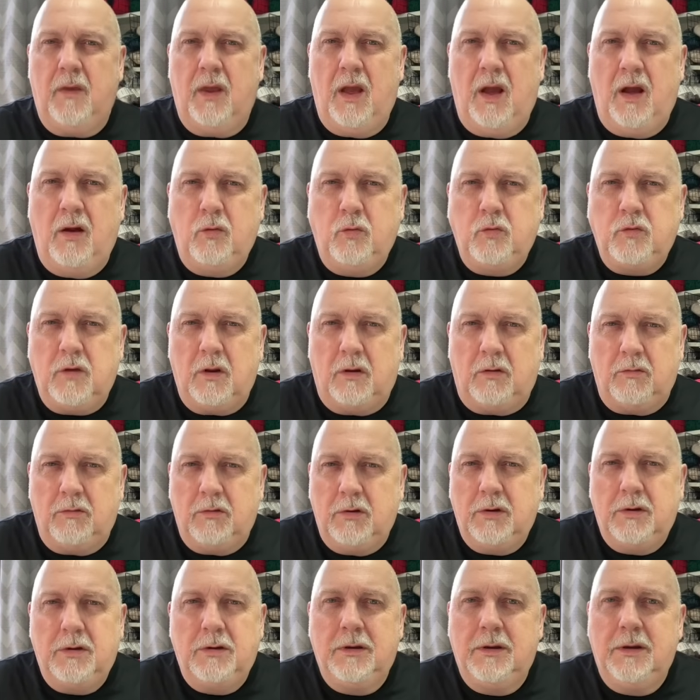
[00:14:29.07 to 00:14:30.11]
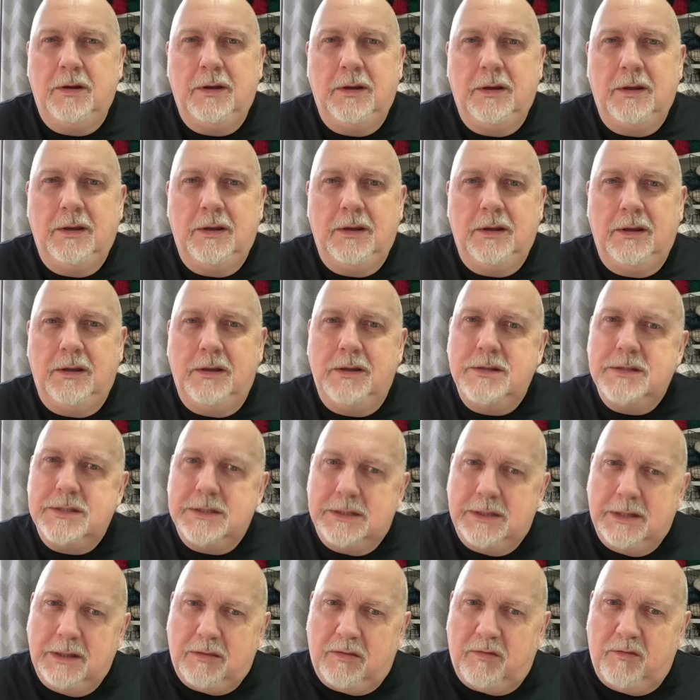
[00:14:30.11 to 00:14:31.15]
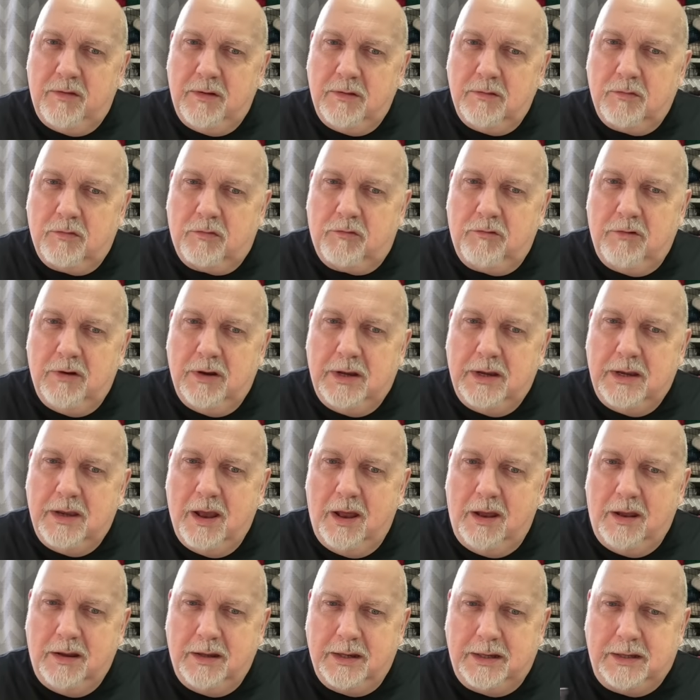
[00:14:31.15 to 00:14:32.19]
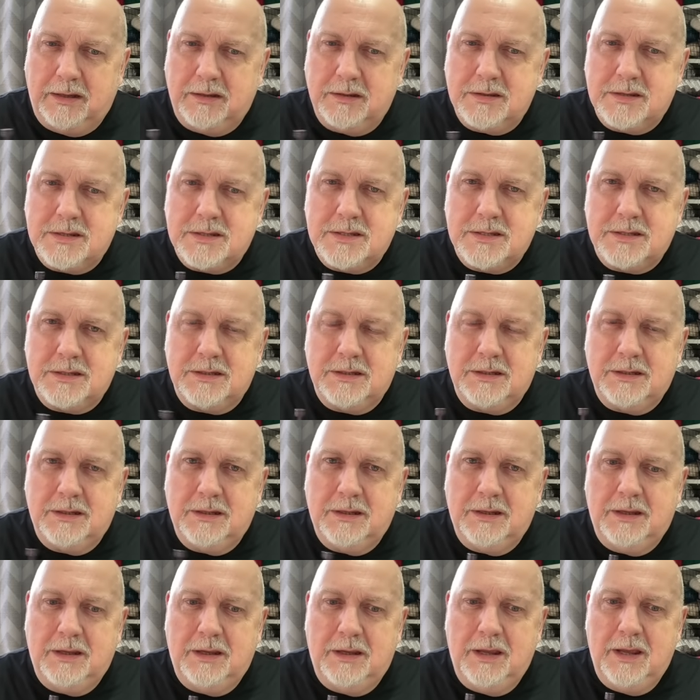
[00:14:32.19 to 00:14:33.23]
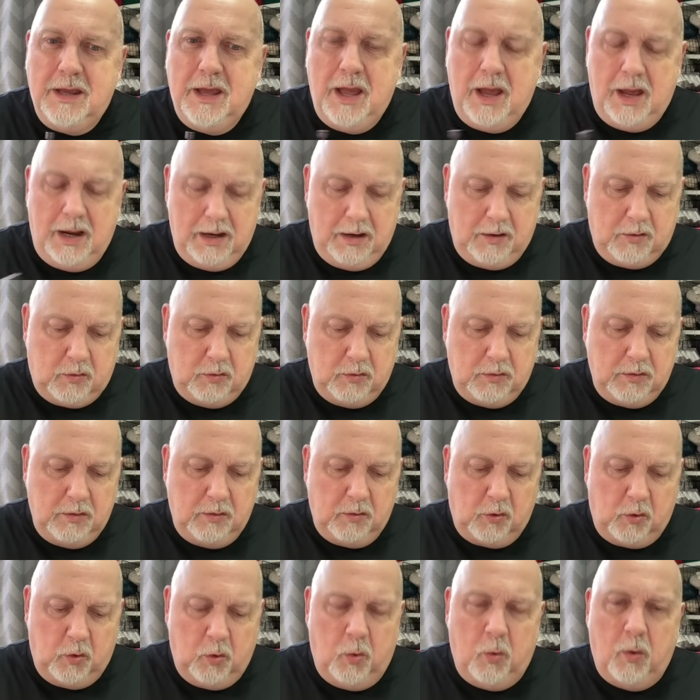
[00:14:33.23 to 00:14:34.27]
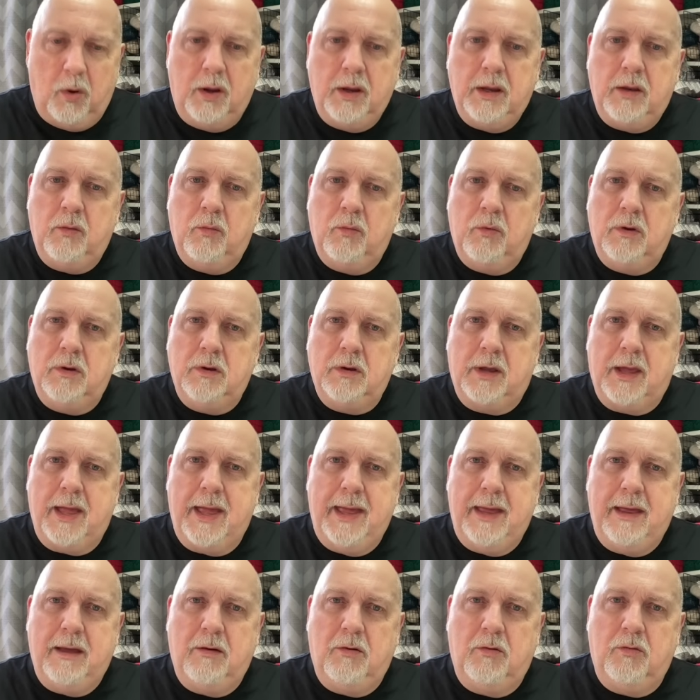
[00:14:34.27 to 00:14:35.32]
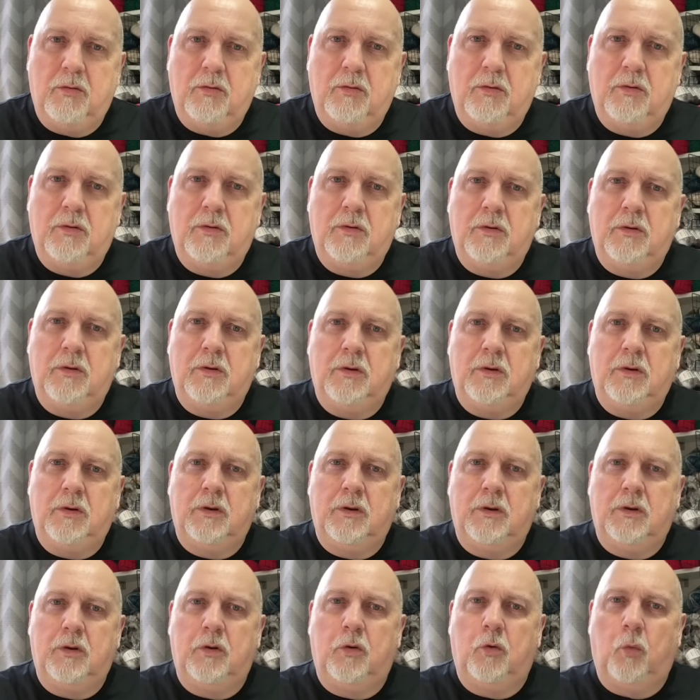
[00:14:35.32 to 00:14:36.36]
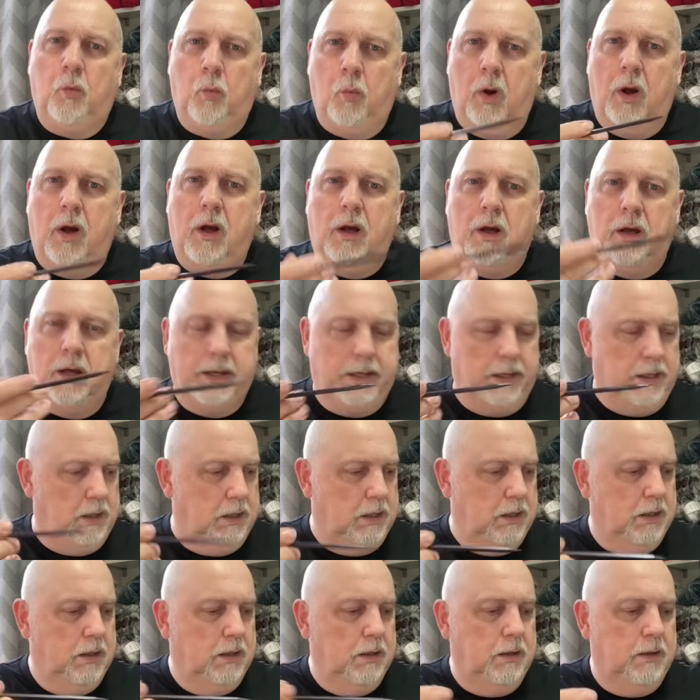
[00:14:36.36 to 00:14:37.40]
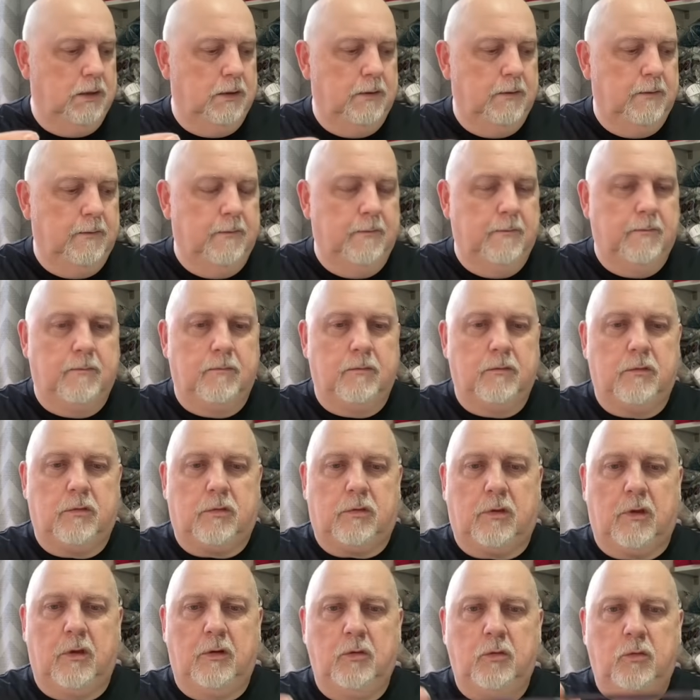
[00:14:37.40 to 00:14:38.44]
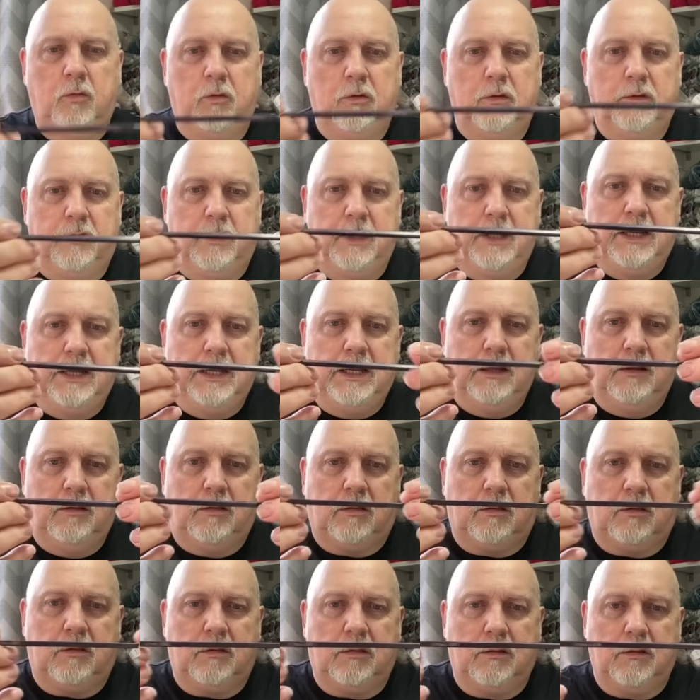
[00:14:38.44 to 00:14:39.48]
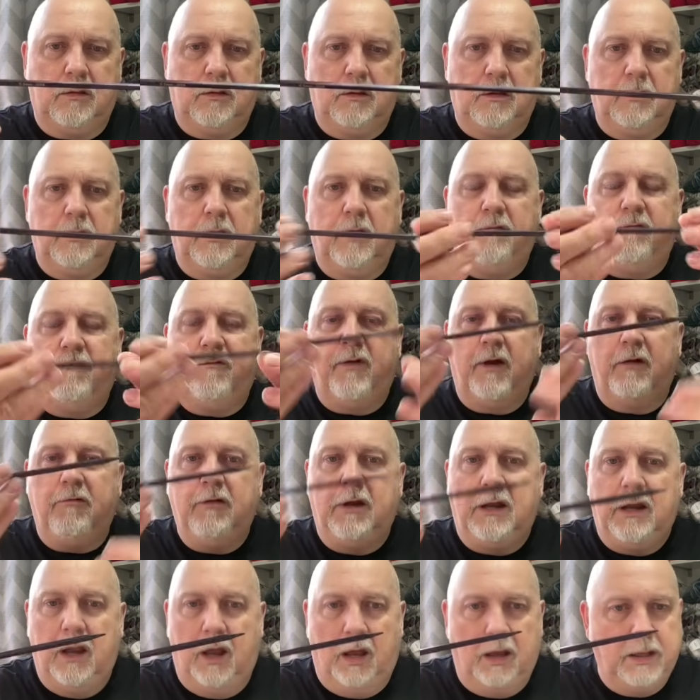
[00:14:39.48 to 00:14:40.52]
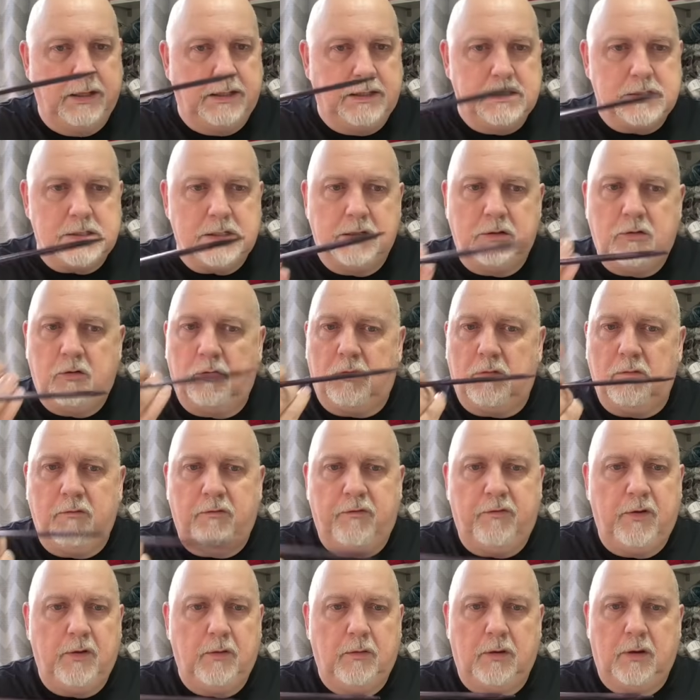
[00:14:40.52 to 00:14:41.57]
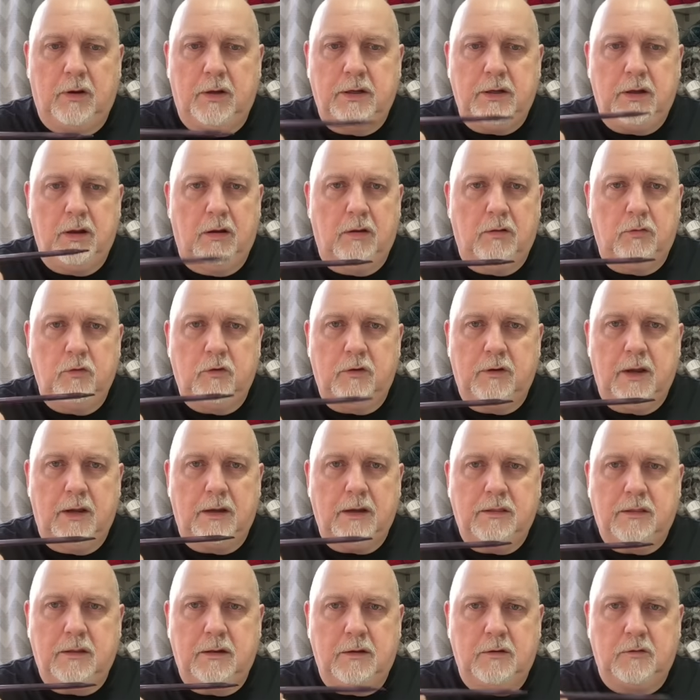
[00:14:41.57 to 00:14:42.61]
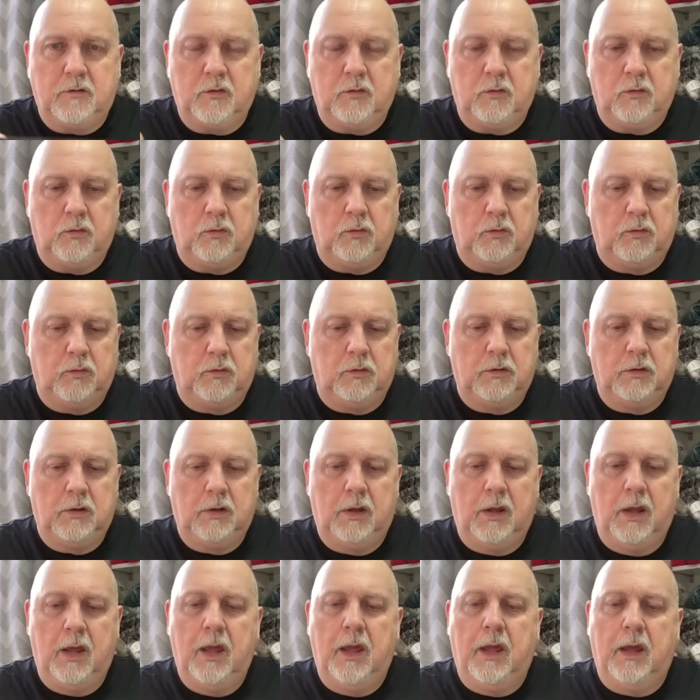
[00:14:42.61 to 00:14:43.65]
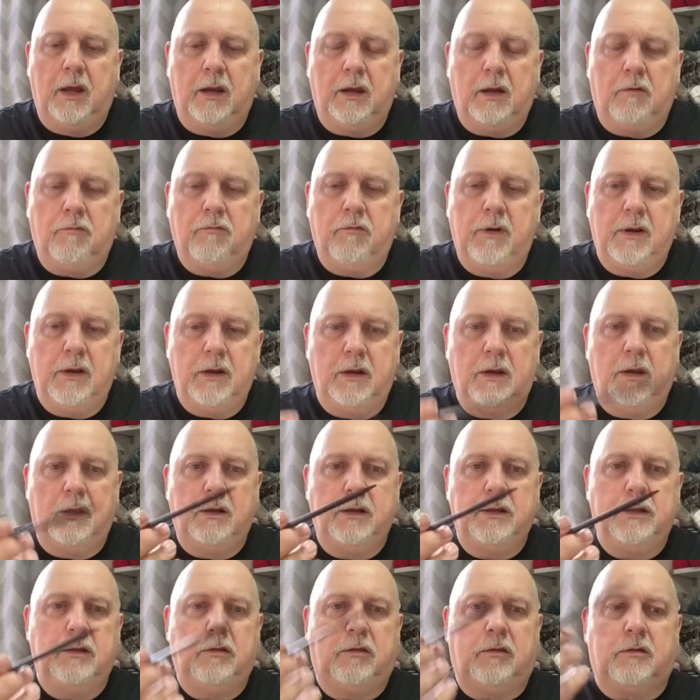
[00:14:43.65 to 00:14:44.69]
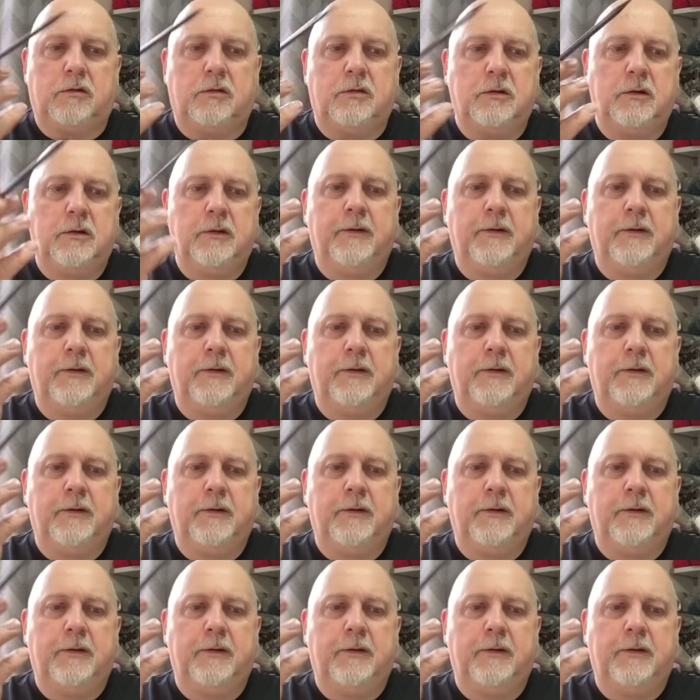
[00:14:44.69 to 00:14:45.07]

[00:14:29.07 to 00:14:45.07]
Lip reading: hold on, this feels really nice. And I couldn't quite work out why. So these, they're very light. It doesn't feel like you're holding anything at all. And I realised